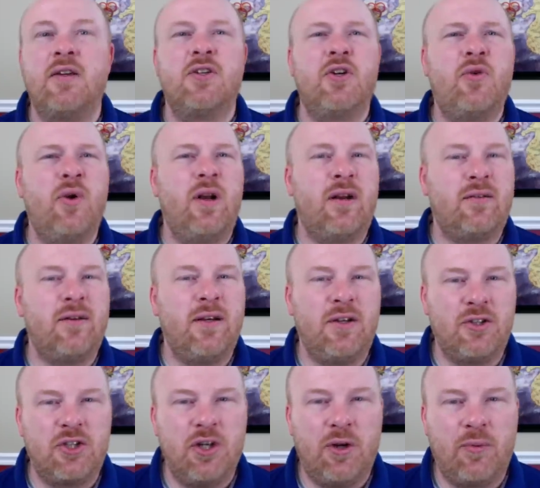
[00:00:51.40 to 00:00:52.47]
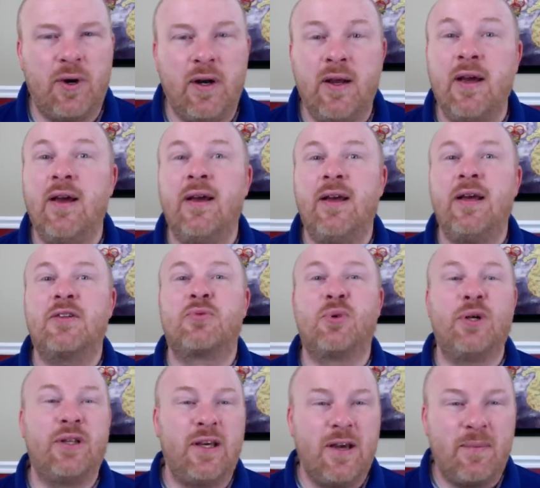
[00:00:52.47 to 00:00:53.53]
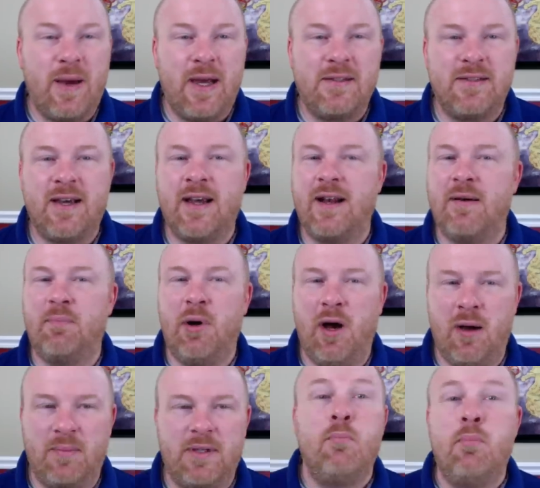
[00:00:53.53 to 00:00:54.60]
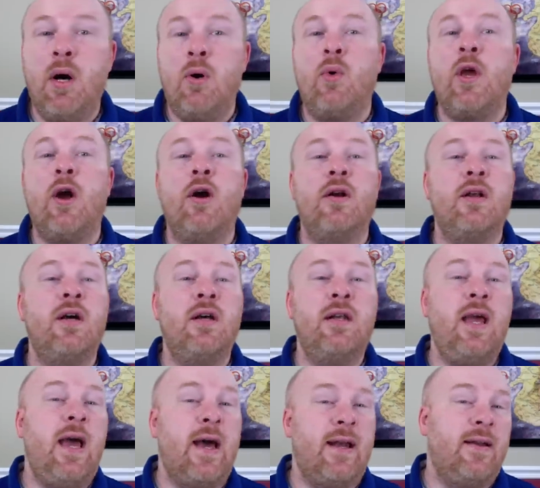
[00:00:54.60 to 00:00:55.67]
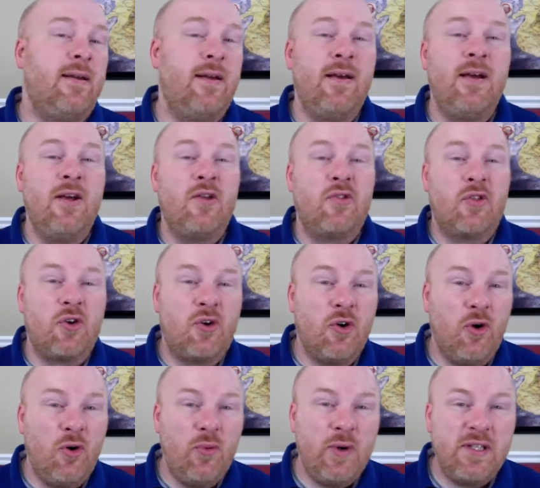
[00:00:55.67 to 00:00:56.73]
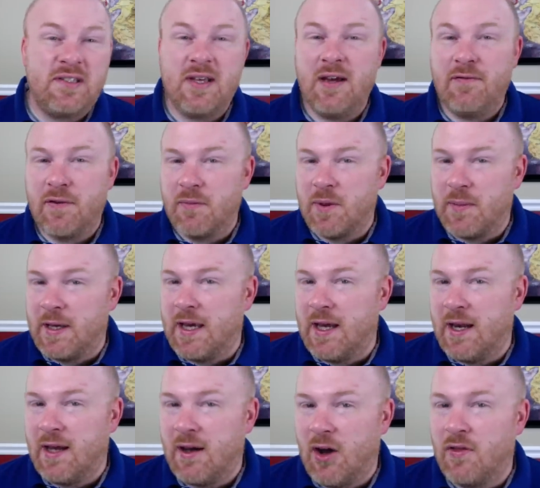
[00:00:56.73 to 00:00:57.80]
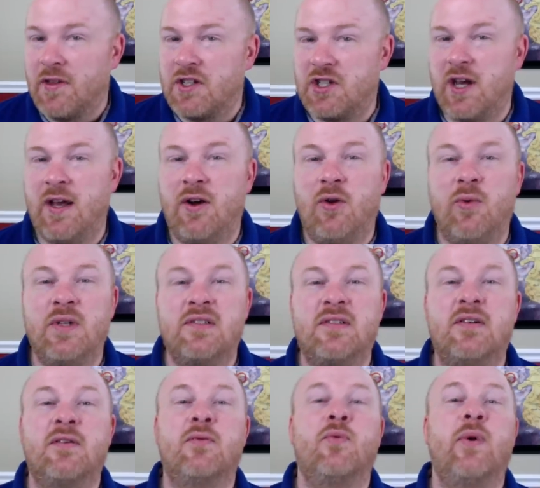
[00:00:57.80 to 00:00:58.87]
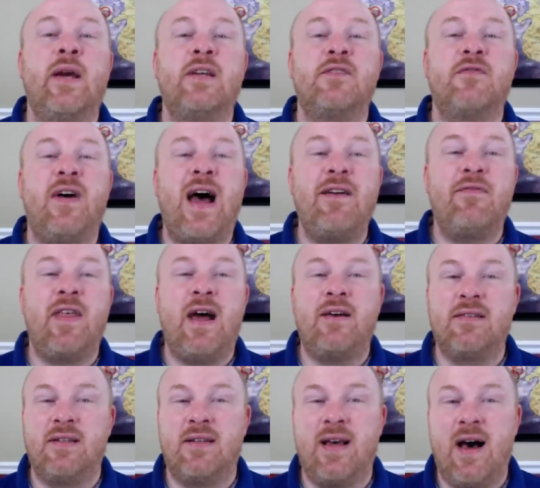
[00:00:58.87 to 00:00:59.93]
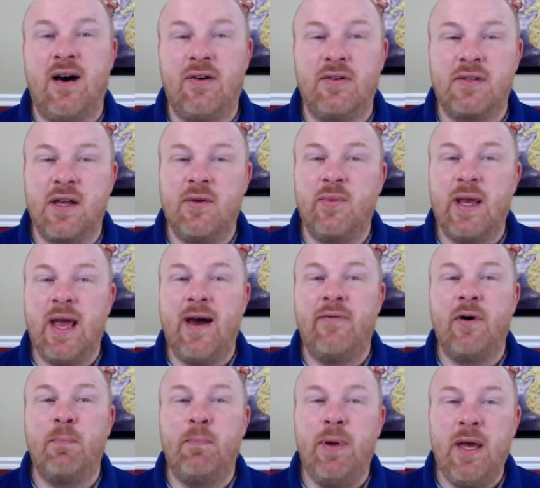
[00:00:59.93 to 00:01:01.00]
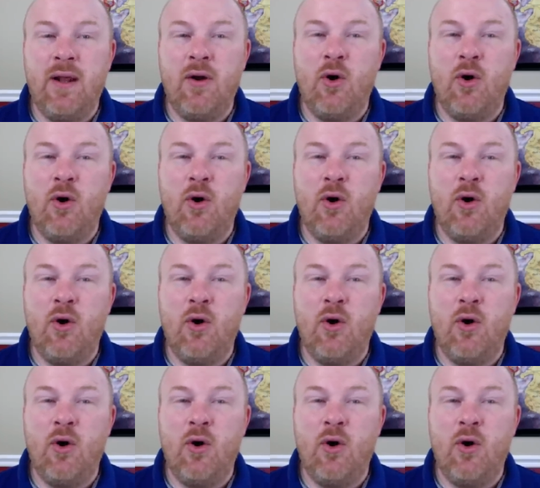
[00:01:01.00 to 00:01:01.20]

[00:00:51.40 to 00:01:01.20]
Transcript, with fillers: to critically ill children. It's really amazing and I'm pumped. But we aren't done yet. The goal we set from the beginning on the channel was to raise $5,000, and we have a bit